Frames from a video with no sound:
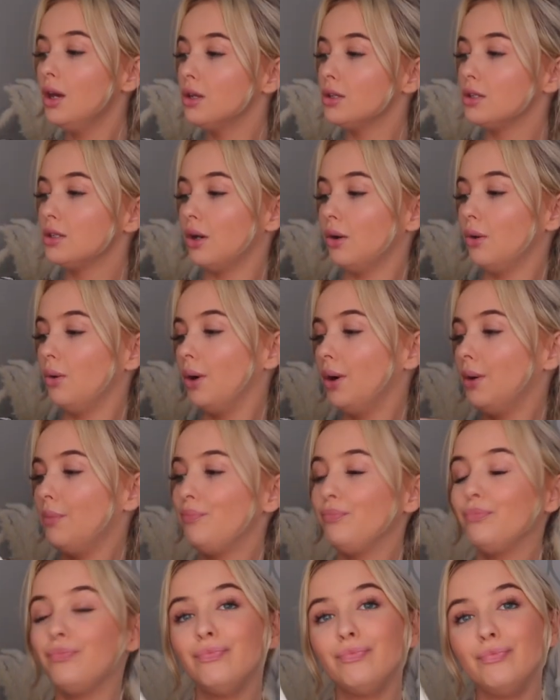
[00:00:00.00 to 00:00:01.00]
So
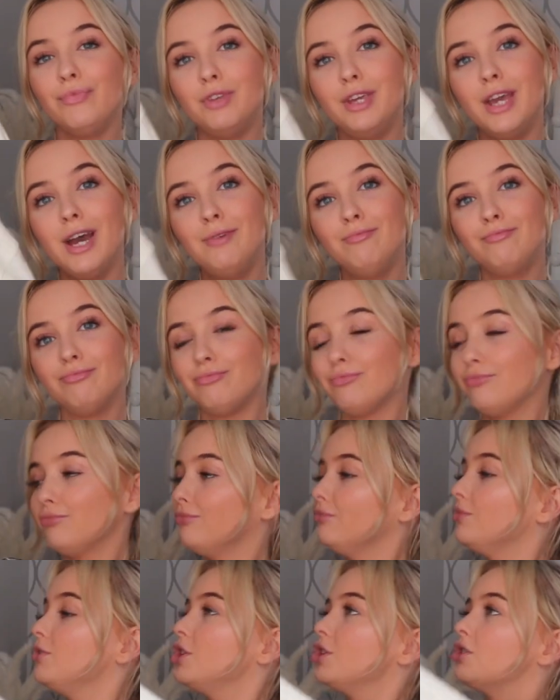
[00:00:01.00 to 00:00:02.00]
yeah,
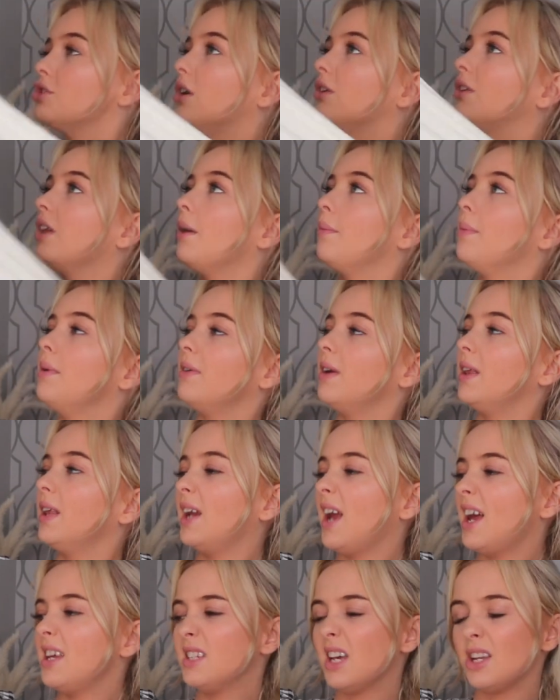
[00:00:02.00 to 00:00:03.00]
just thought that would be really
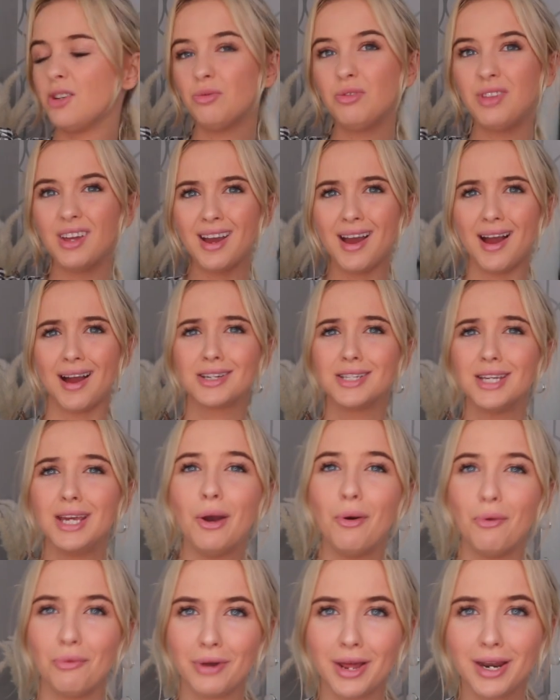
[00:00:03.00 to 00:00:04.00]
nice. I don't think I actually
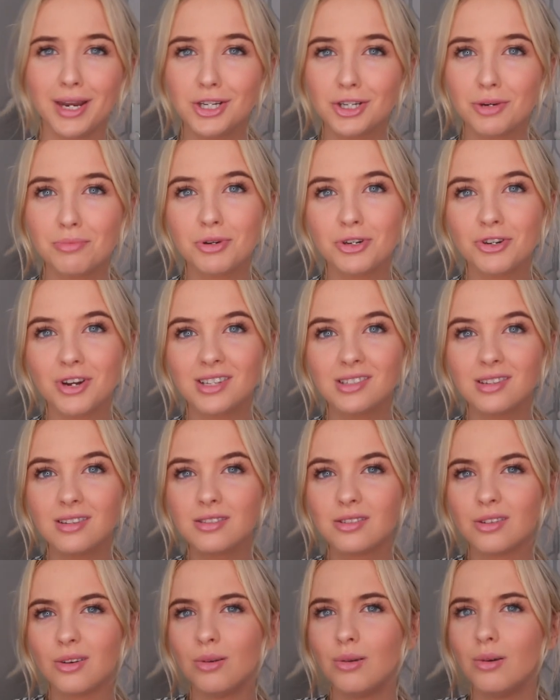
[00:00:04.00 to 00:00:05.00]
own any jumper dresses,
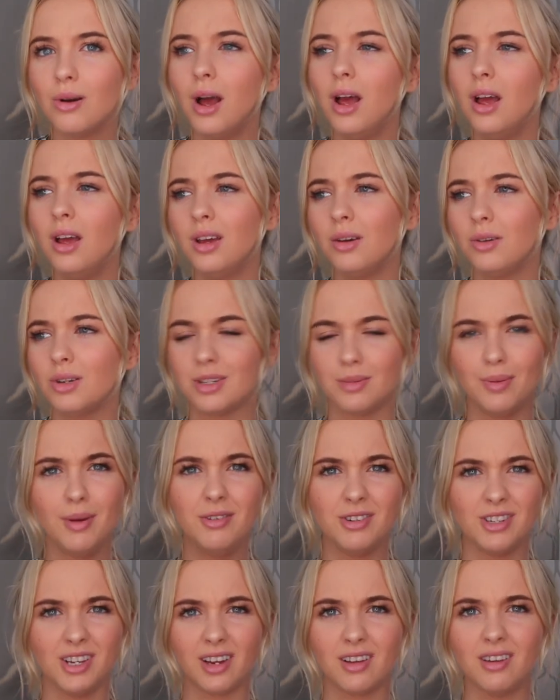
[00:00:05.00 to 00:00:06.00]
so which is a bit
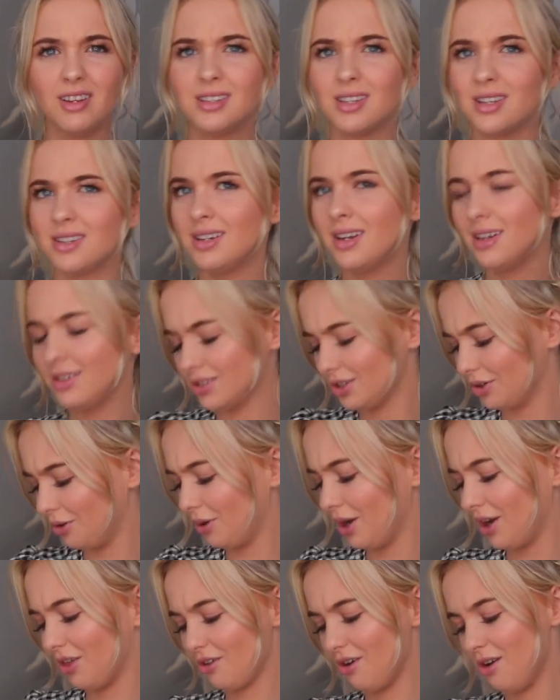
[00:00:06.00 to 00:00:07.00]
ridiculous, isn't it? So
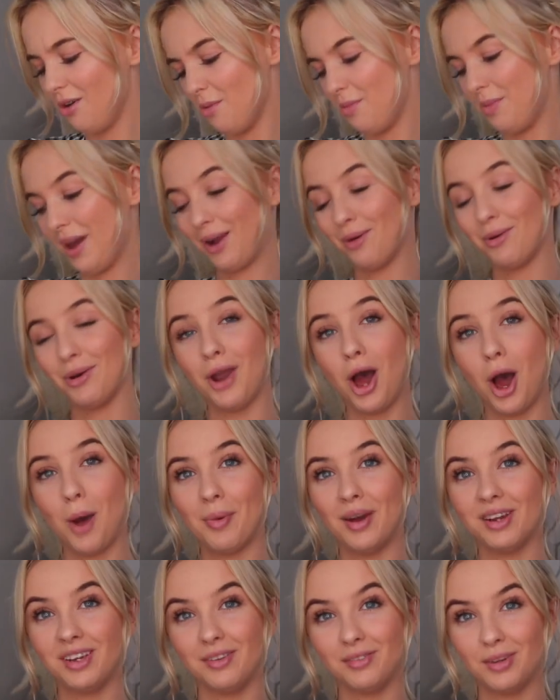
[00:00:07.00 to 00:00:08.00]
I thought I would pick one up
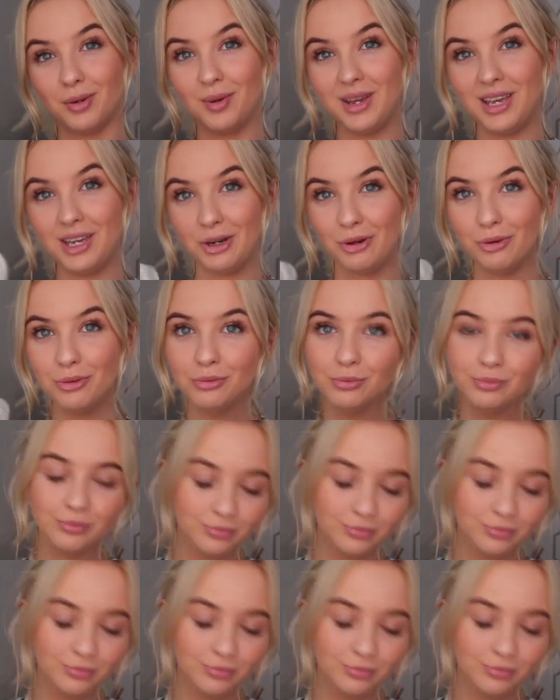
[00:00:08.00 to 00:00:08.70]
and give it a wee go.